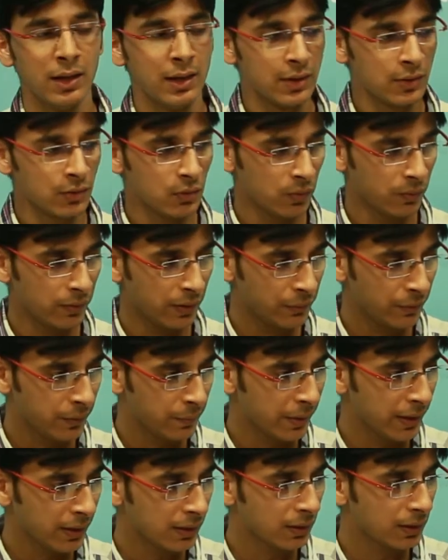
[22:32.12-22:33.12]
So when we
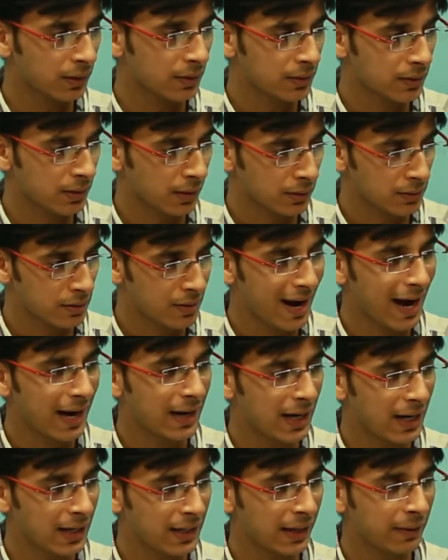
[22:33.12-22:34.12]
make a constructor, at
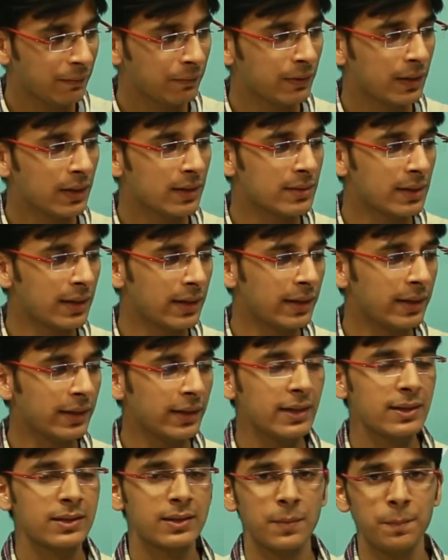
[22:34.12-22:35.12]
that time we are sending
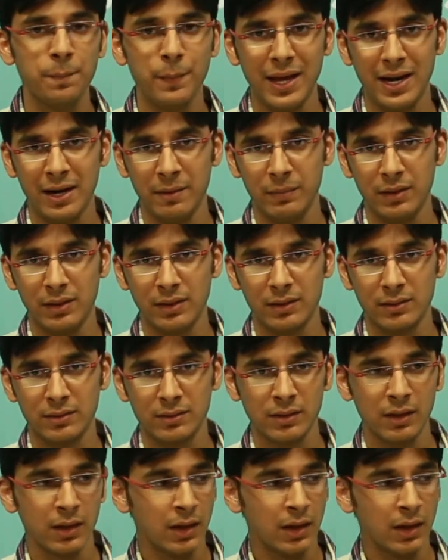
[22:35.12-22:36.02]
it some parameters.